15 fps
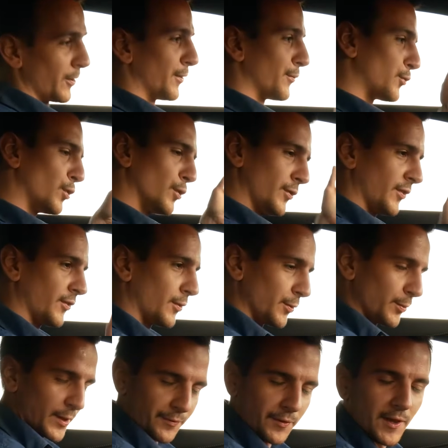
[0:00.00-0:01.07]
And of course, as always,
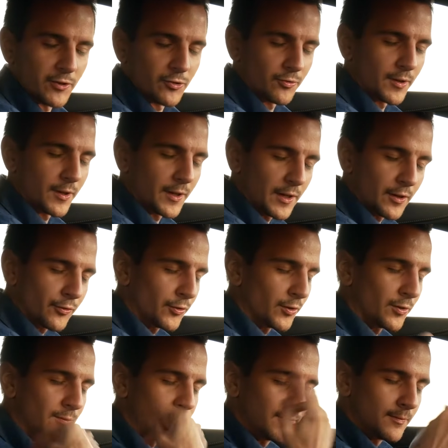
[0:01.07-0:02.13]
we have the engine running now, so